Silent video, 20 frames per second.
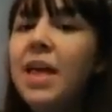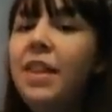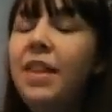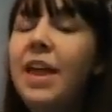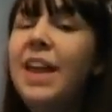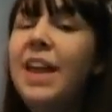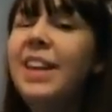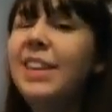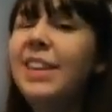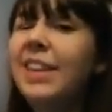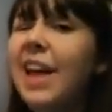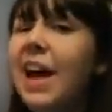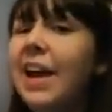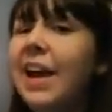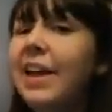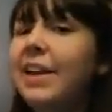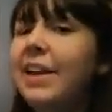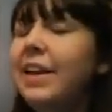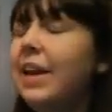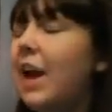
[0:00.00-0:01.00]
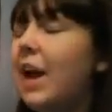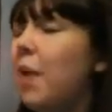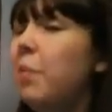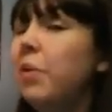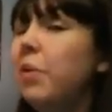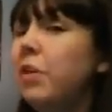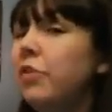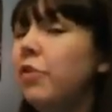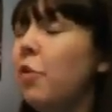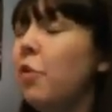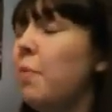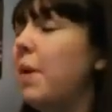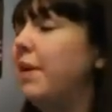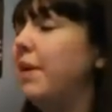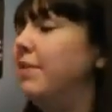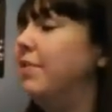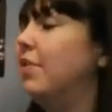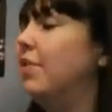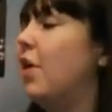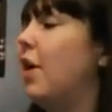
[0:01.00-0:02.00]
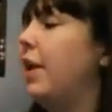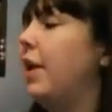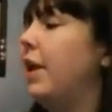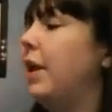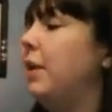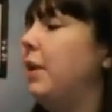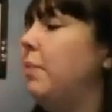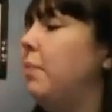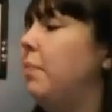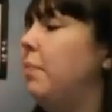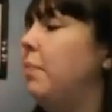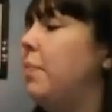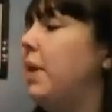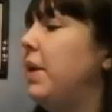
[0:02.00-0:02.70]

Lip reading: That line, I'm going to draw mine dotted